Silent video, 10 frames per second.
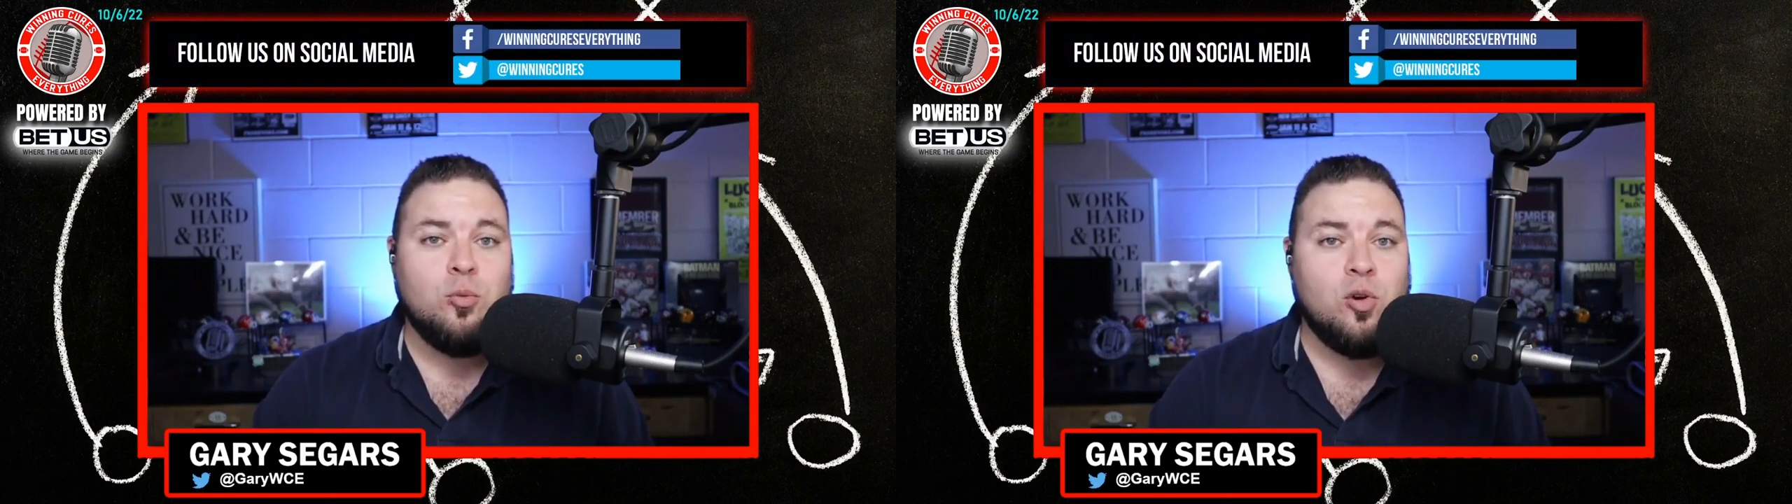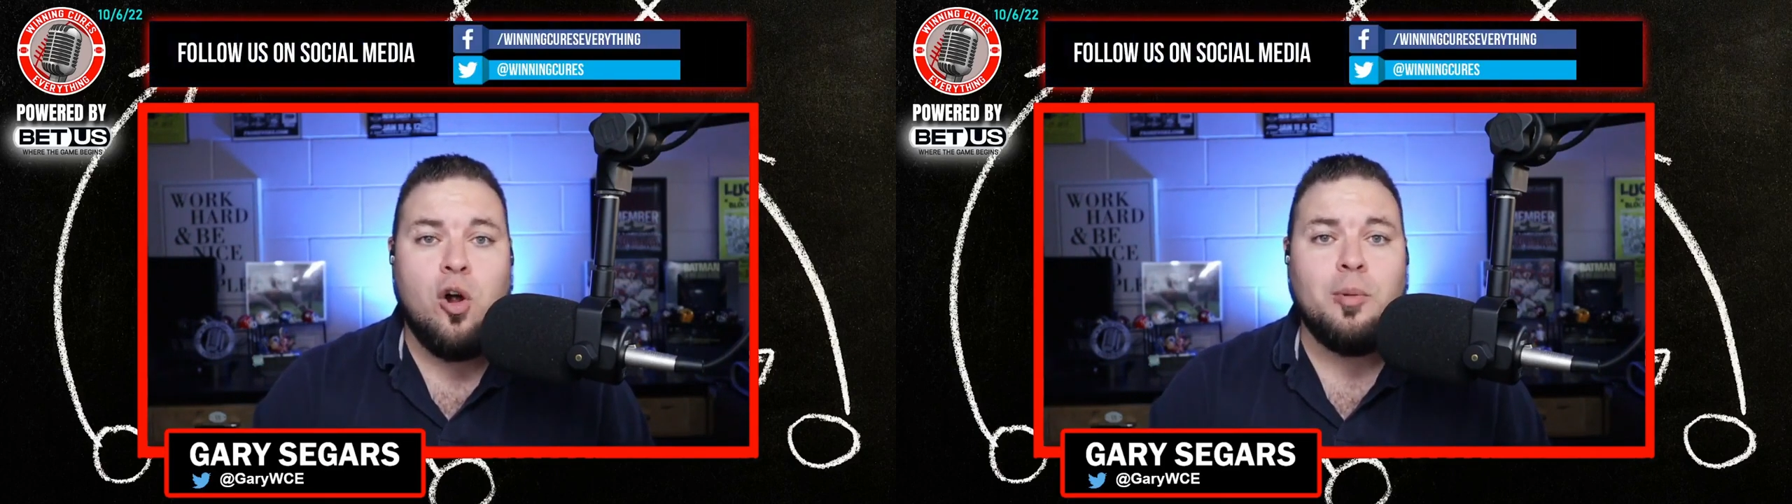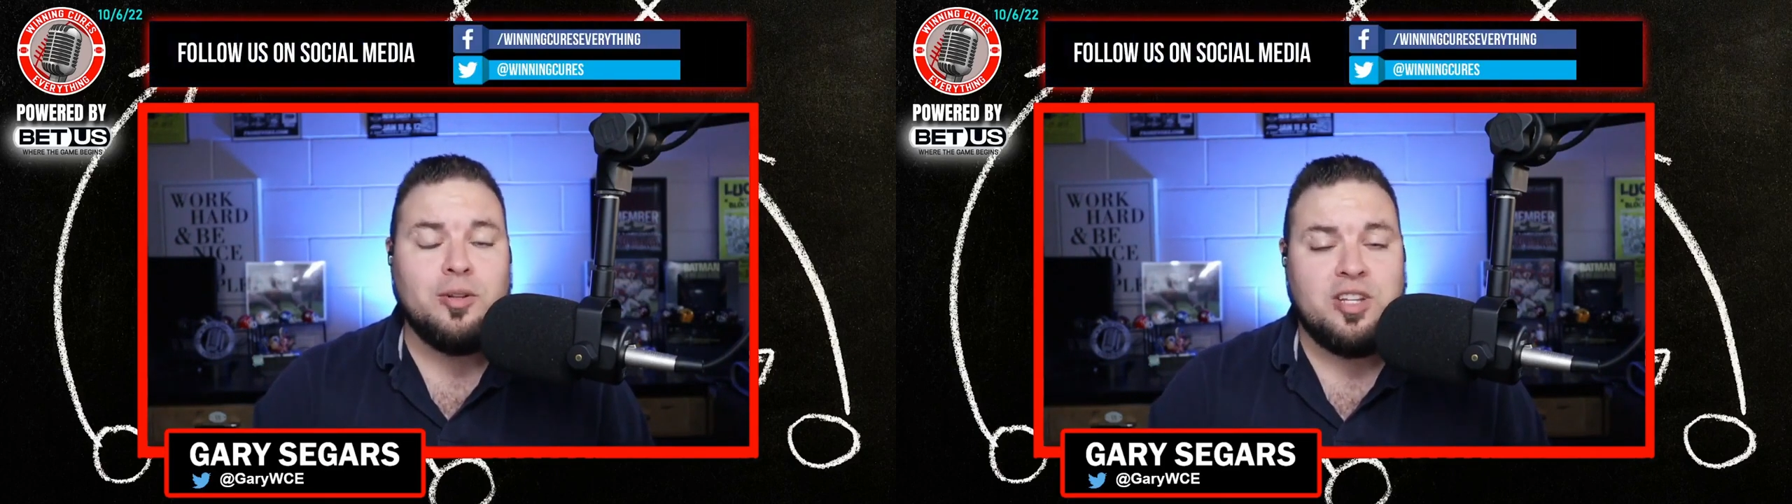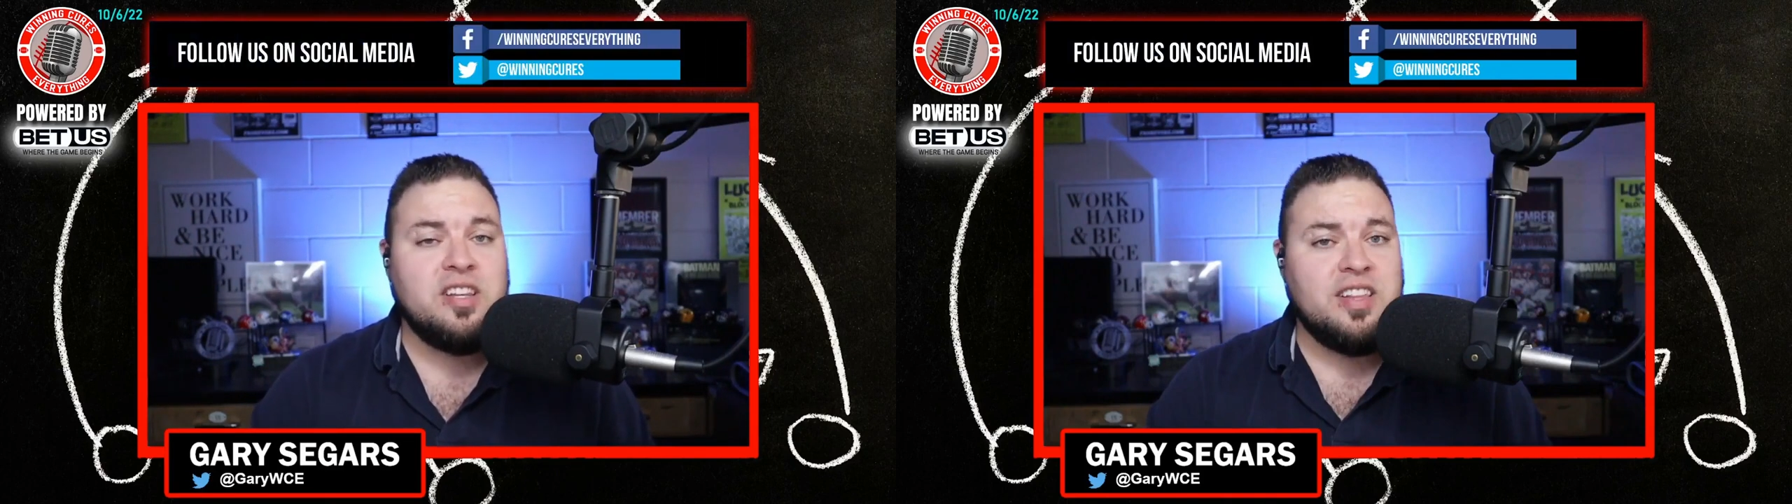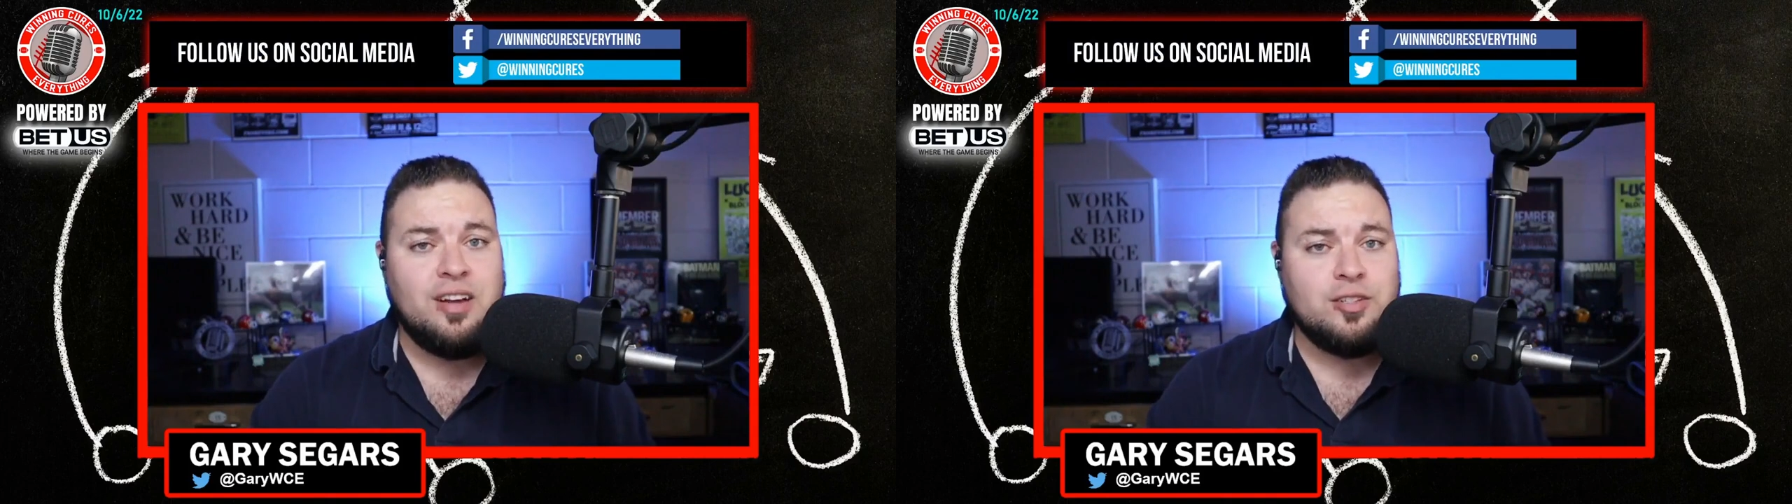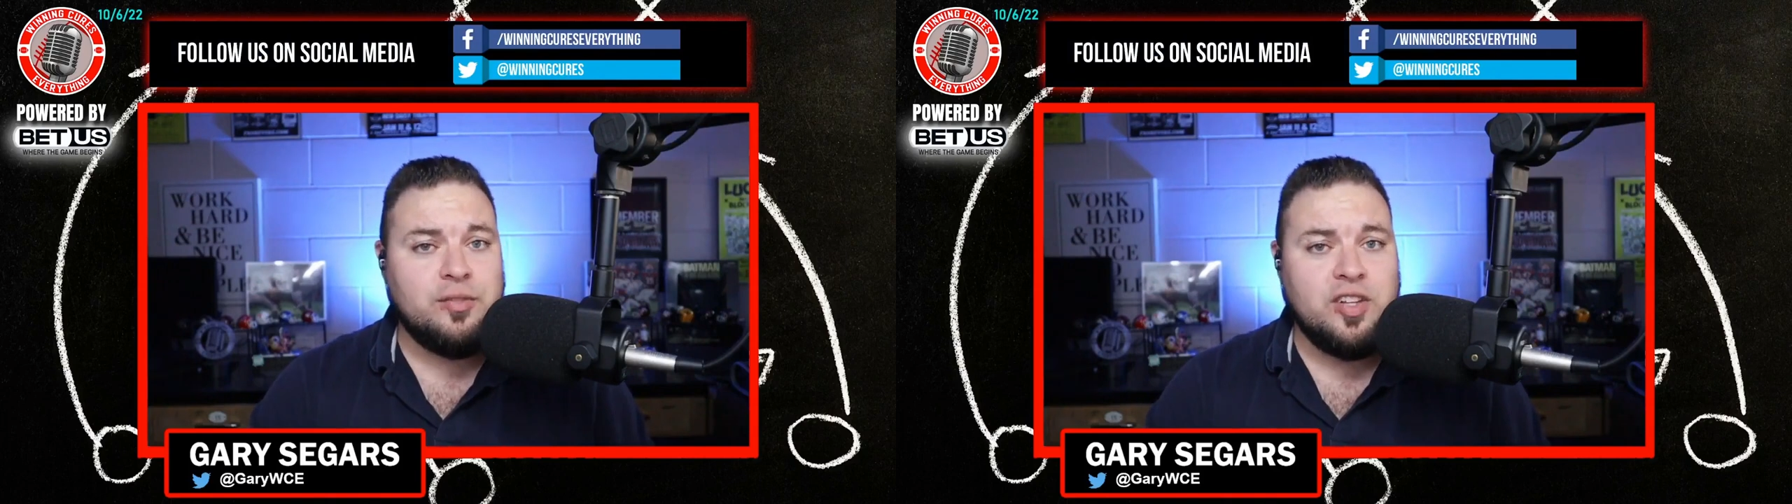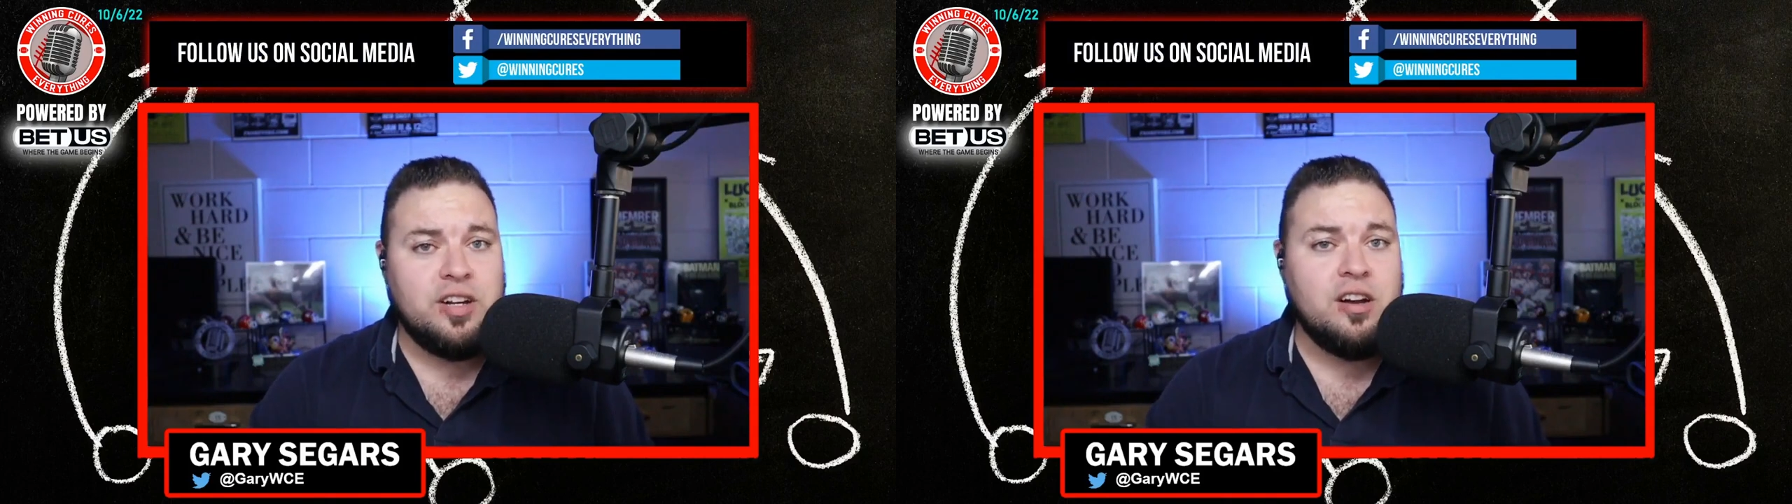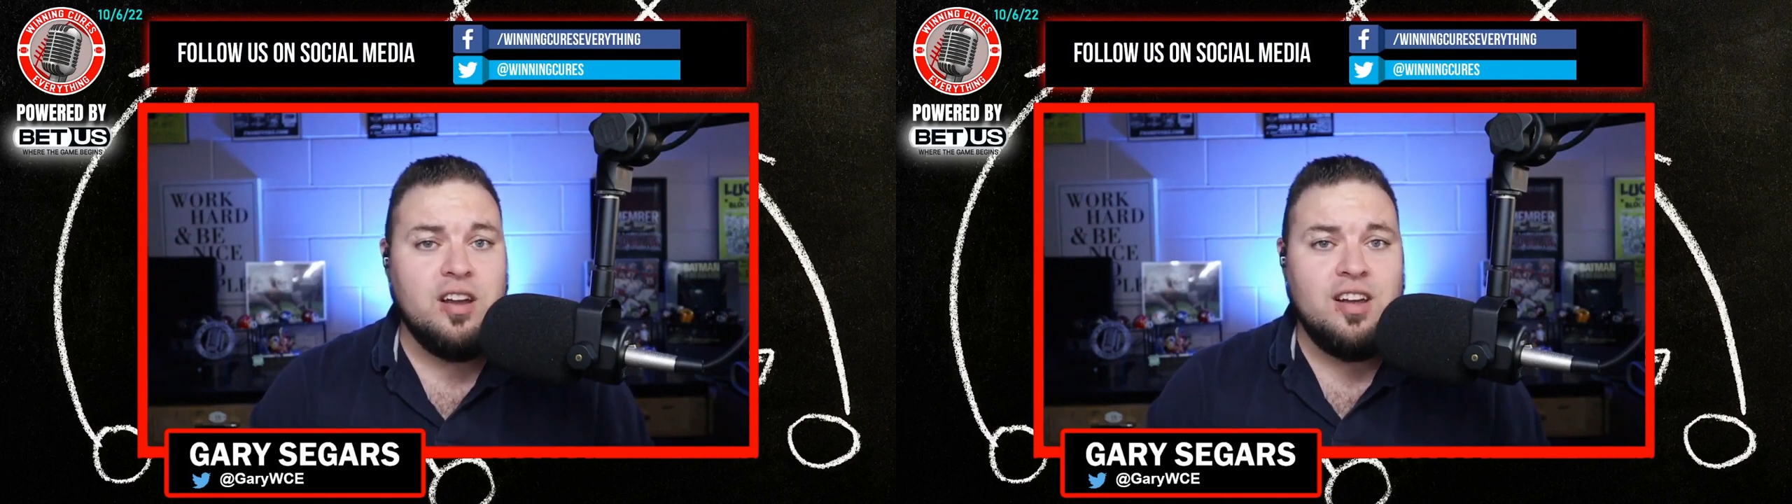We're almost at ten thousand over
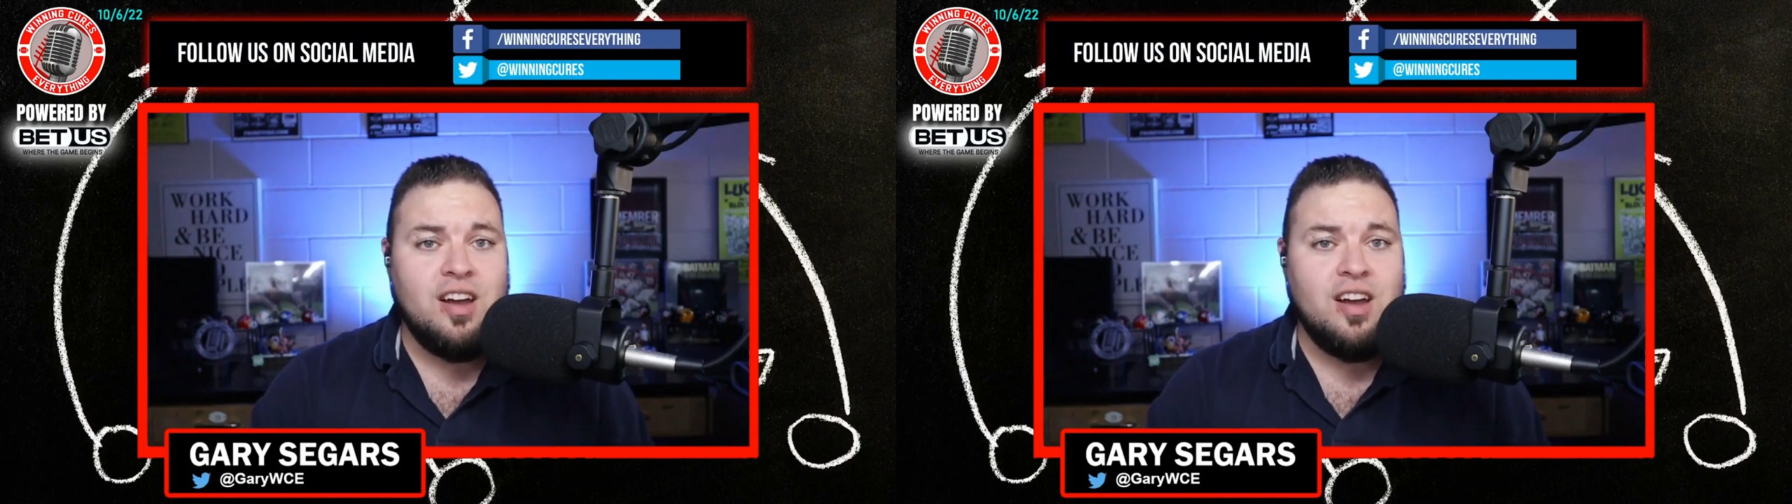there.